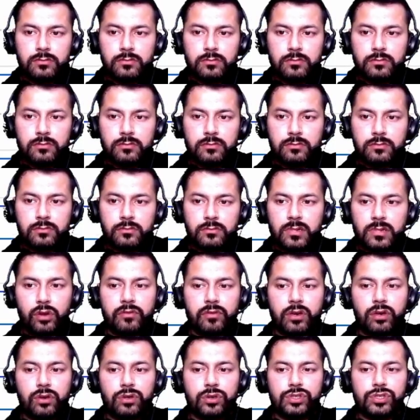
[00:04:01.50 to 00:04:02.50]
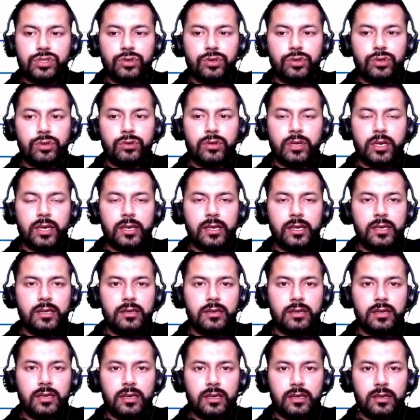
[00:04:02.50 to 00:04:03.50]
Now it will not show you any
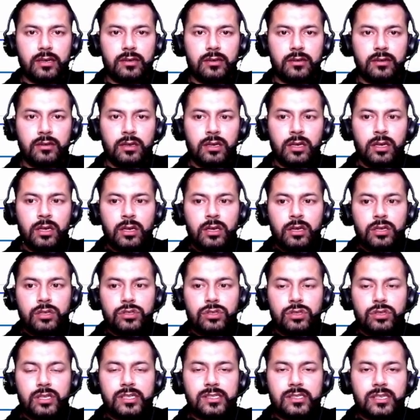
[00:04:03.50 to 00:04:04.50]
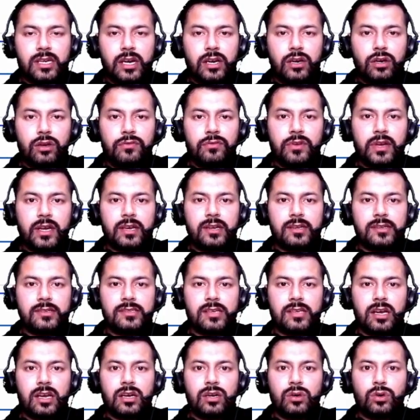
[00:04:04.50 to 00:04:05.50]
error. So these kind of errors
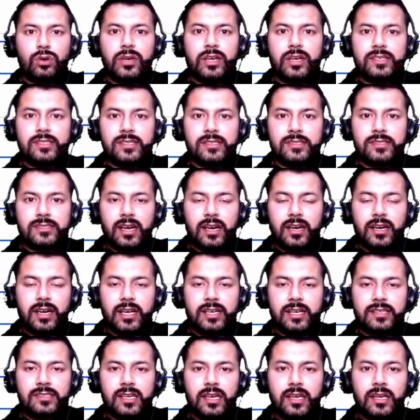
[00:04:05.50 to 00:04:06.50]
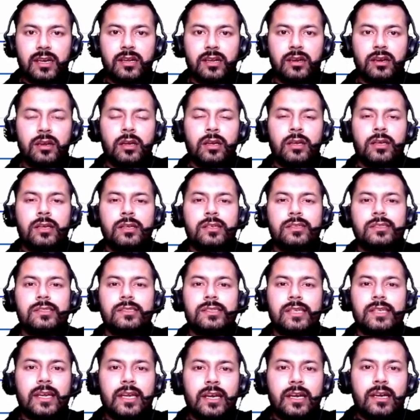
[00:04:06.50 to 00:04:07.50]
are known as a syntax error.
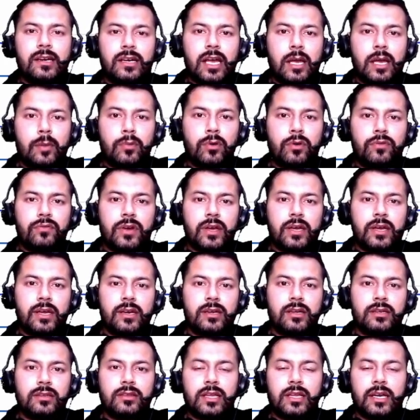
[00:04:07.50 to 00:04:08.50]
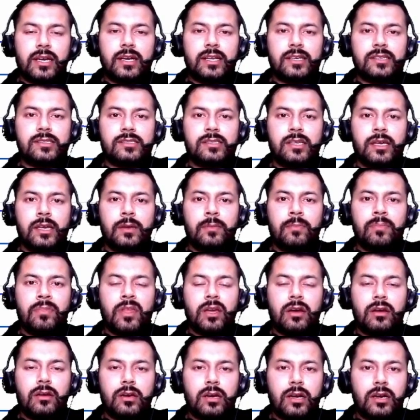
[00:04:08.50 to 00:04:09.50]
Second type of error, that is the
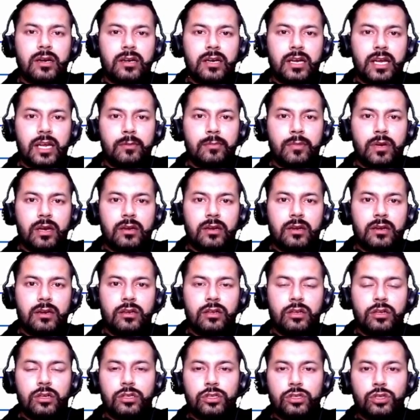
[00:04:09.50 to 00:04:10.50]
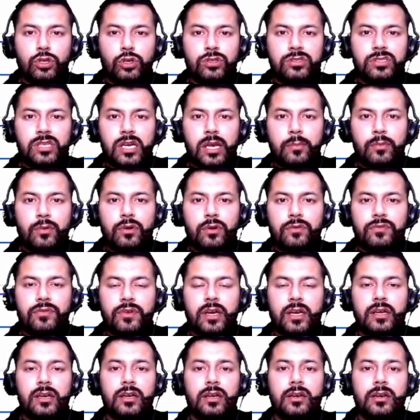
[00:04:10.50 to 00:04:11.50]
runtime error. Those type of
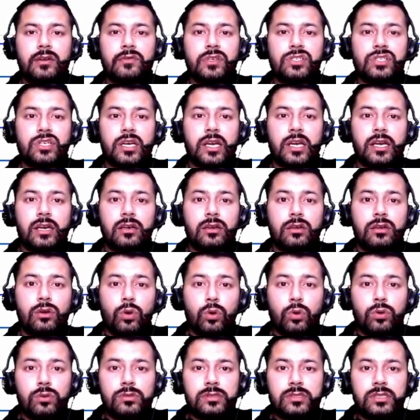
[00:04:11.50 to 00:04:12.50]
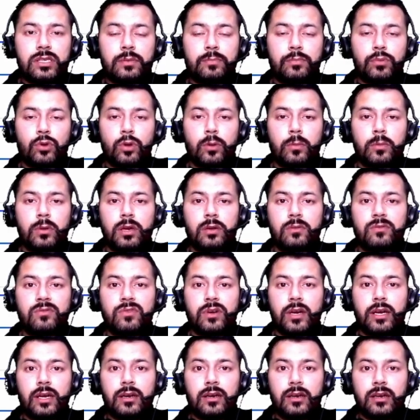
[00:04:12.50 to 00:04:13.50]
error which can cause the problem
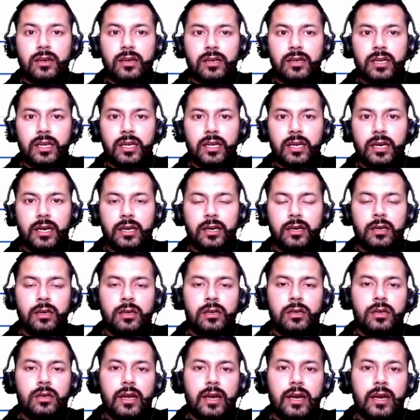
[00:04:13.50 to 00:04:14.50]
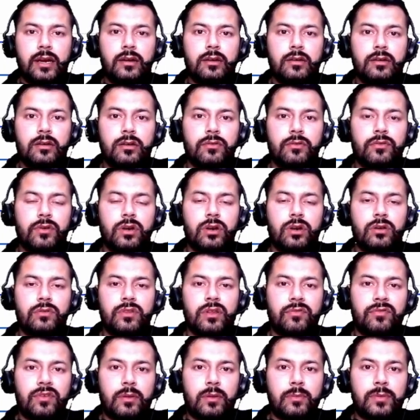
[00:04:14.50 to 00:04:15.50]
while running it. And one of the
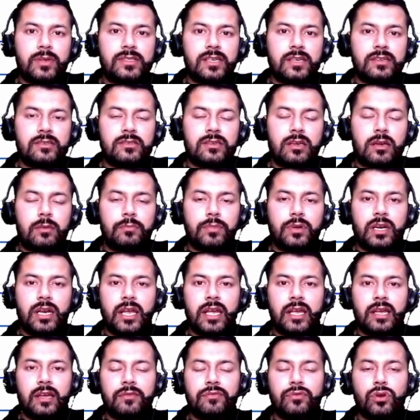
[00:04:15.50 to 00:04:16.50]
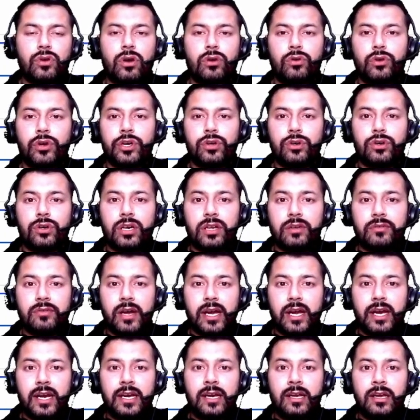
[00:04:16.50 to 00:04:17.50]
famous example, like if you are going to
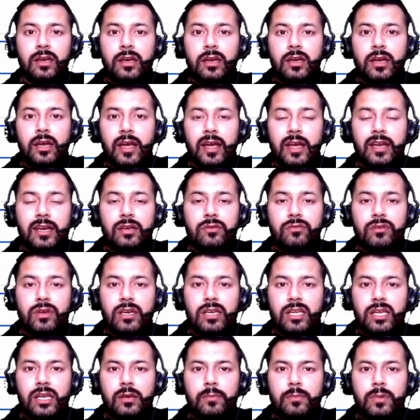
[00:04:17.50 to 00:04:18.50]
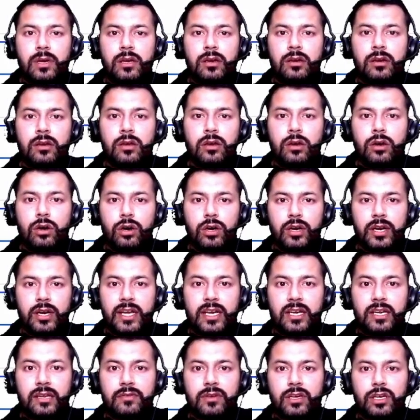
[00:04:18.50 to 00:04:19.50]
divide any variable or
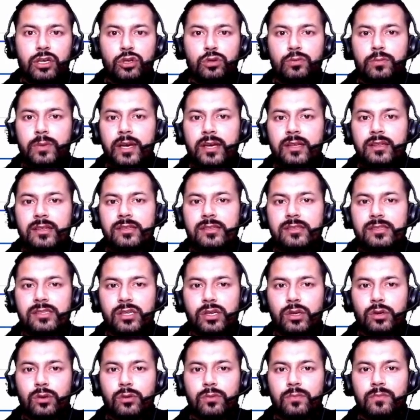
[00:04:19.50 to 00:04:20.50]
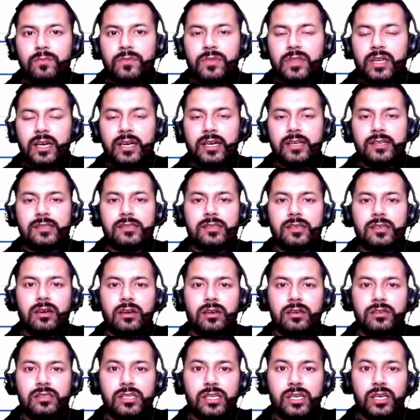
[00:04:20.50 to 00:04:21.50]
any value by the zero, that is
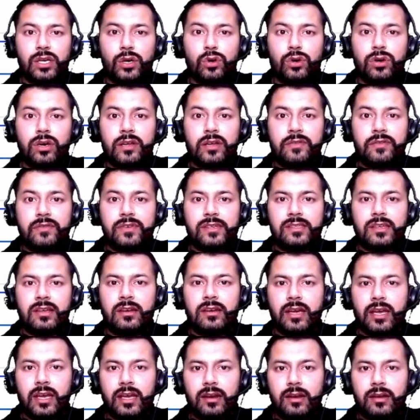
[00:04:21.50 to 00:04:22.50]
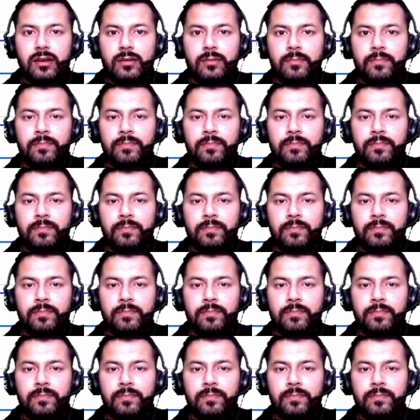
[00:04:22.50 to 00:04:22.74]
zero division error.